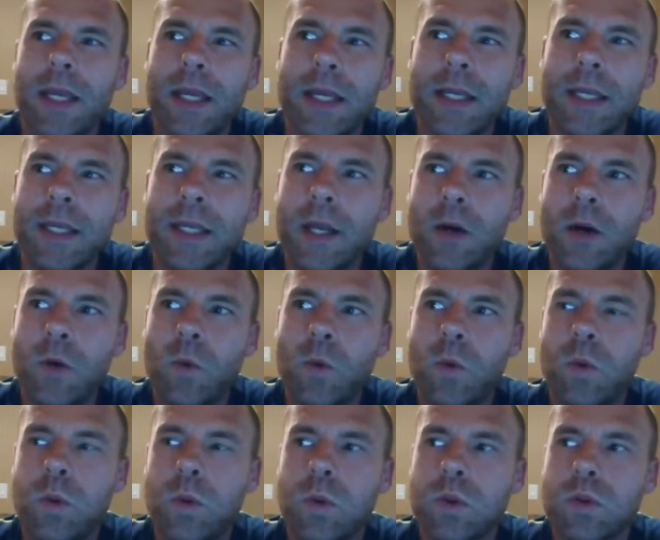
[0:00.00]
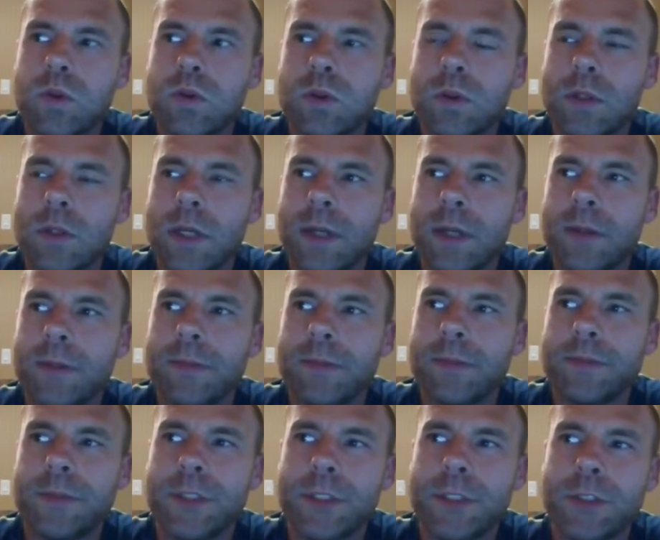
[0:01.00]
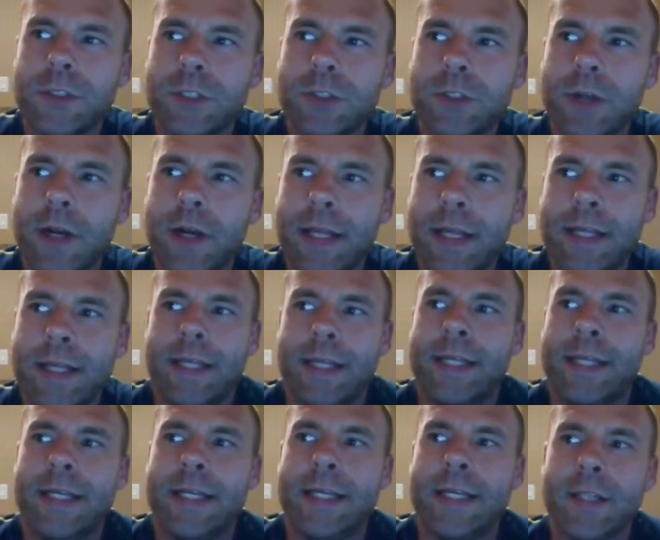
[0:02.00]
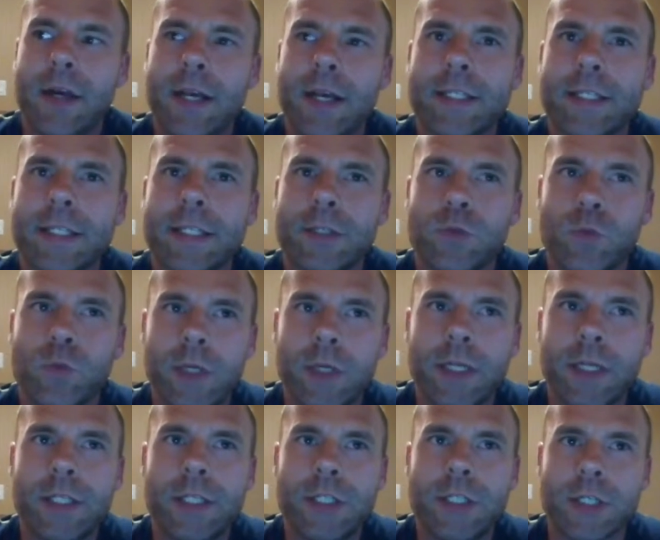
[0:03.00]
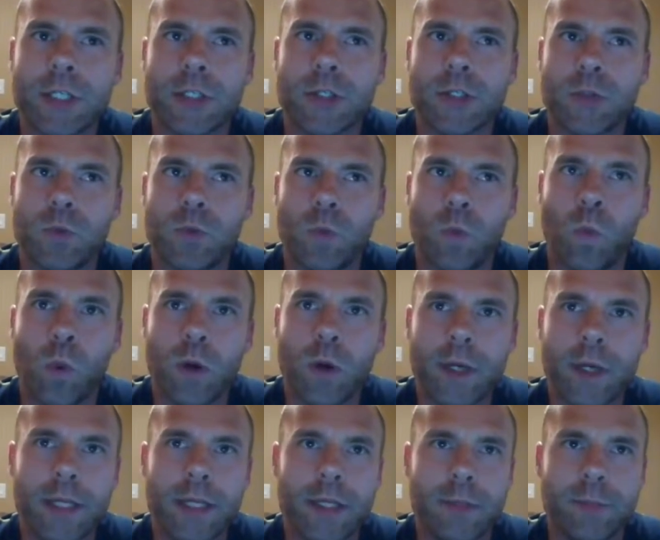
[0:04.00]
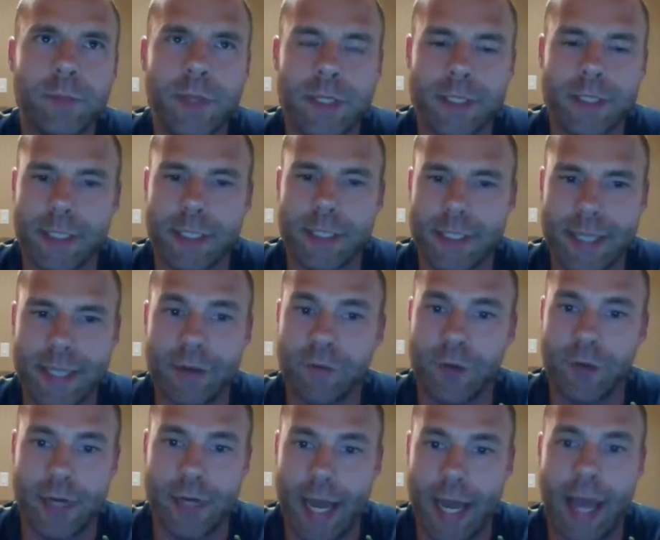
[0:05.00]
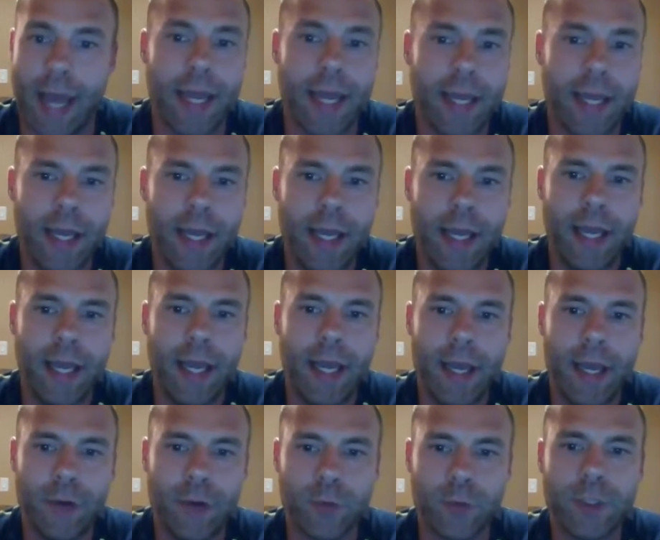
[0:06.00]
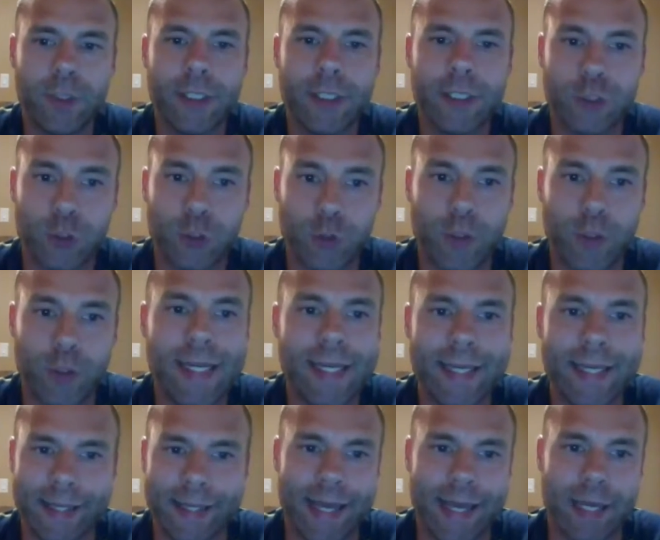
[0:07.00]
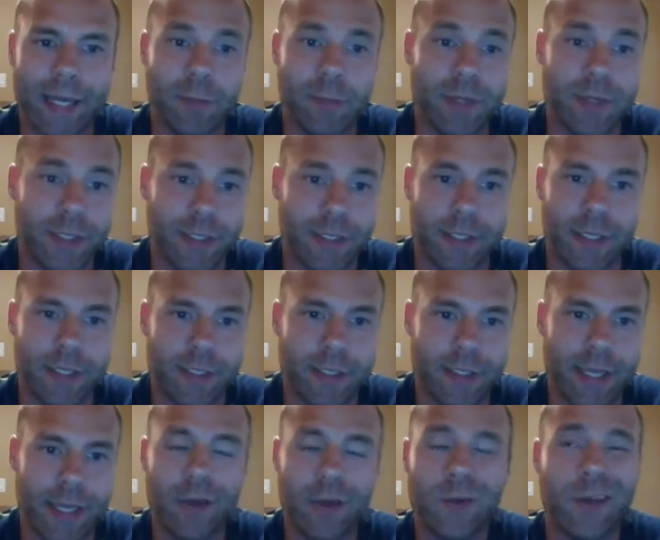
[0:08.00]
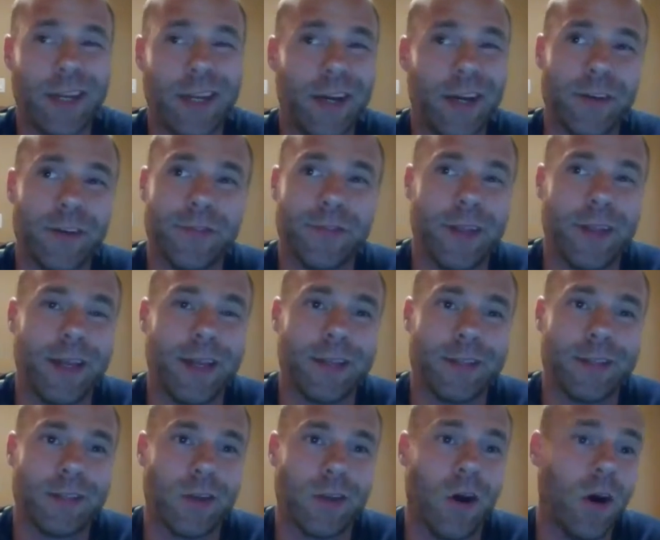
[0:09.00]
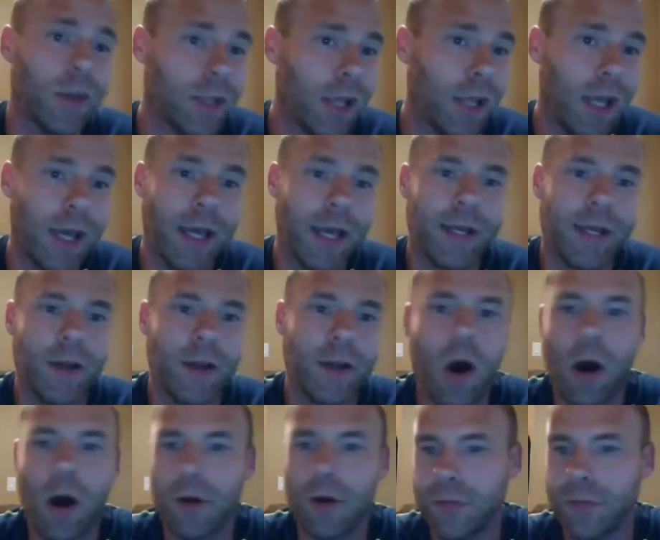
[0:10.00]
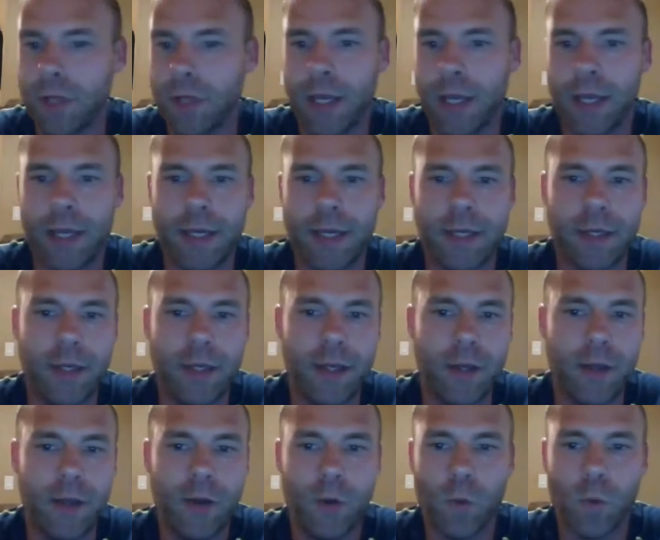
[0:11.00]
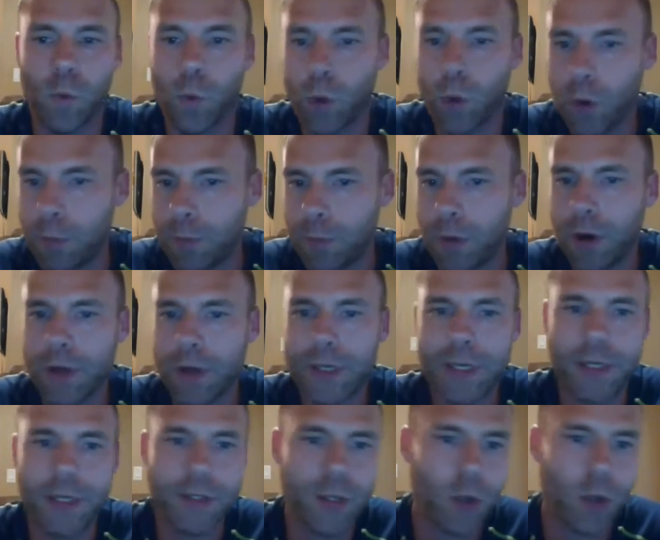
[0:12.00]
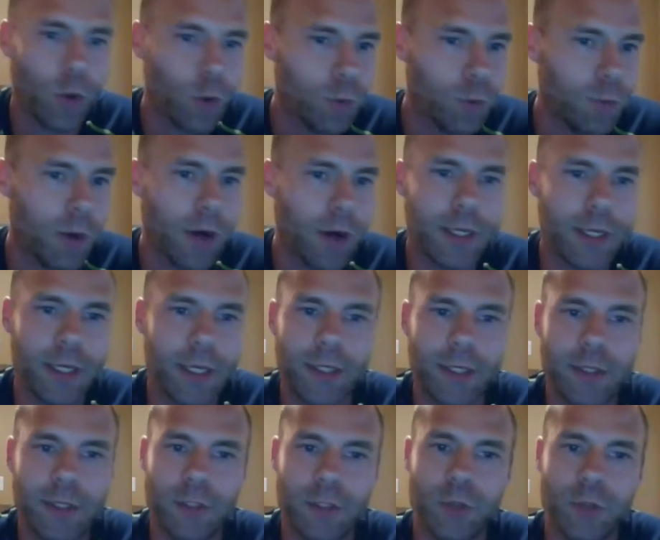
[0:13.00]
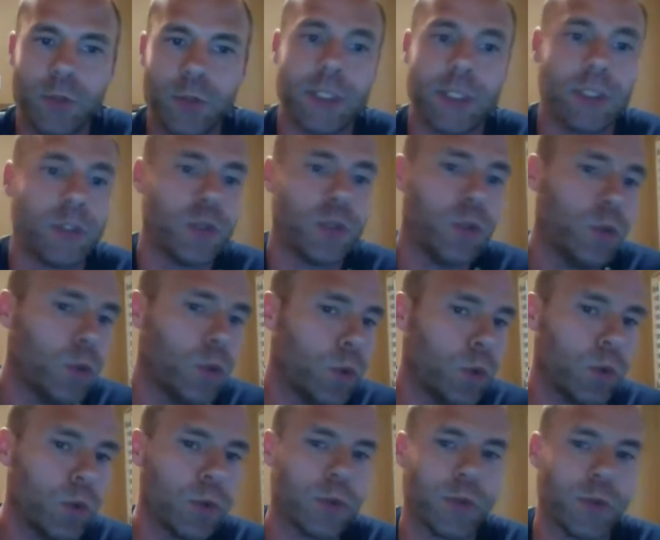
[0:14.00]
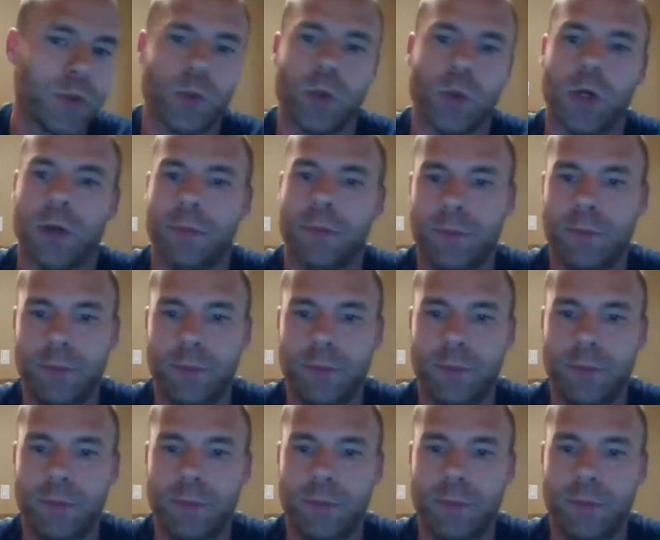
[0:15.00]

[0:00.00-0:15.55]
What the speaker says: Just try. It's honestly really just working the business every day and really treating it like a business. I don't care if that's online, offline, warm market, cold market, using tools or,